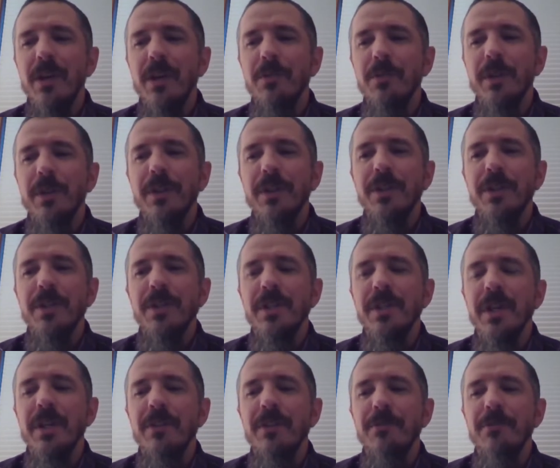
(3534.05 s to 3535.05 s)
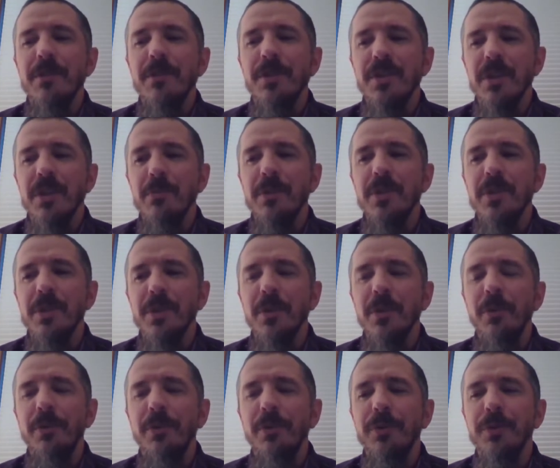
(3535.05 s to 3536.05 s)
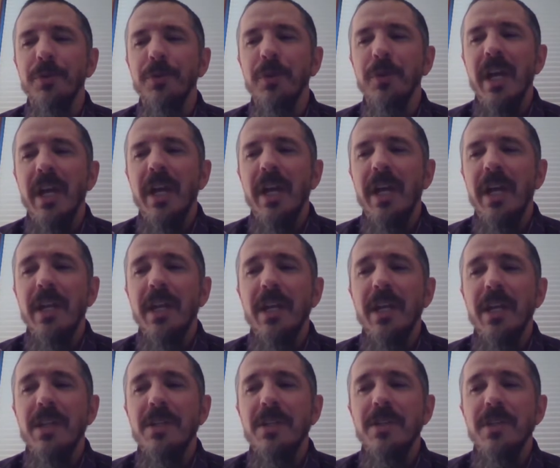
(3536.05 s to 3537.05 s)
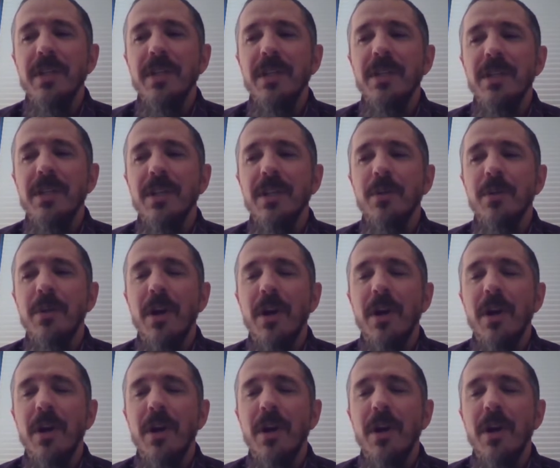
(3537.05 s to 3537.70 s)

a really good study for someone to go through and see, you know,